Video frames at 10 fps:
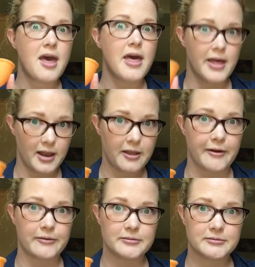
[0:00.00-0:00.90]

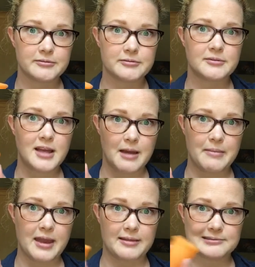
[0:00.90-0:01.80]
Hello. I
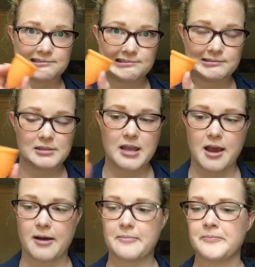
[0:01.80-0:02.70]
mean,
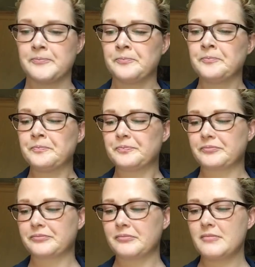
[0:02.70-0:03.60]
yeah.
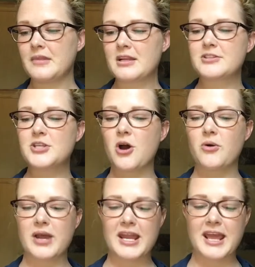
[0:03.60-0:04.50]

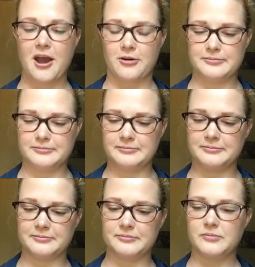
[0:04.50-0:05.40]
So anyhow,
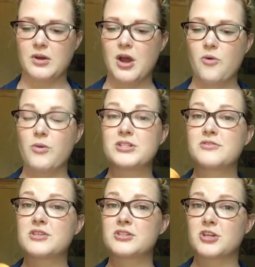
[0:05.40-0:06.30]
once
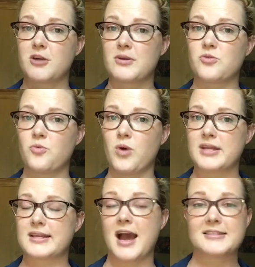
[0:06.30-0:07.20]
you've determined what
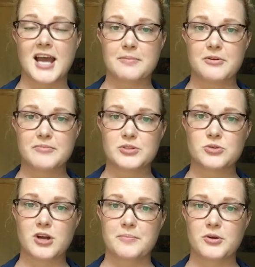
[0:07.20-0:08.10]
type of
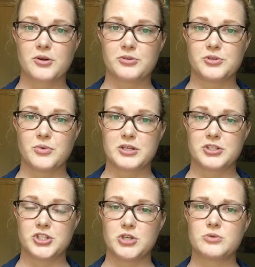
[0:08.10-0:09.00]
menstrual cup you're going to want
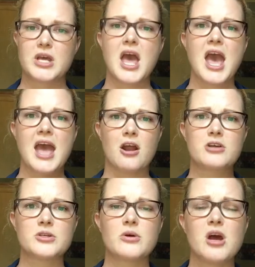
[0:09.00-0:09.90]
to choose, and
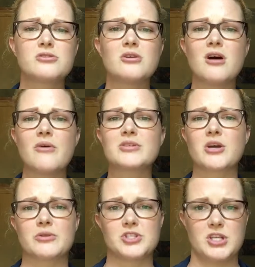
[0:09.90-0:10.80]
also don't always go
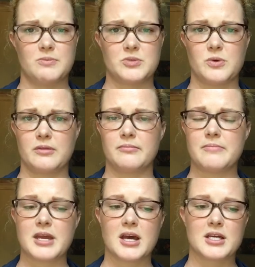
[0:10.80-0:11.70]
with the cheapest one,
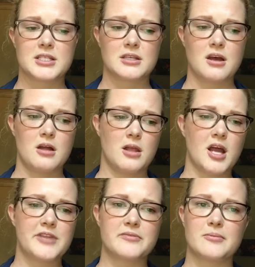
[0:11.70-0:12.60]
because a
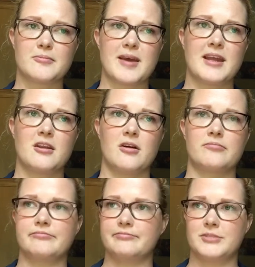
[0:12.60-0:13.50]
lot of them are made
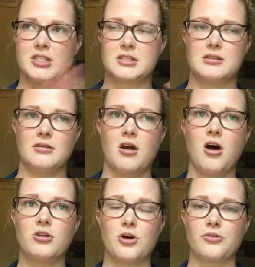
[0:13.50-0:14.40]
just
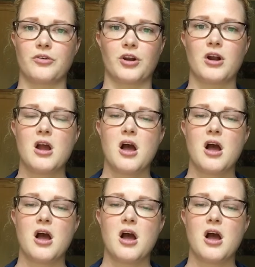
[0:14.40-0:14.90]
all over.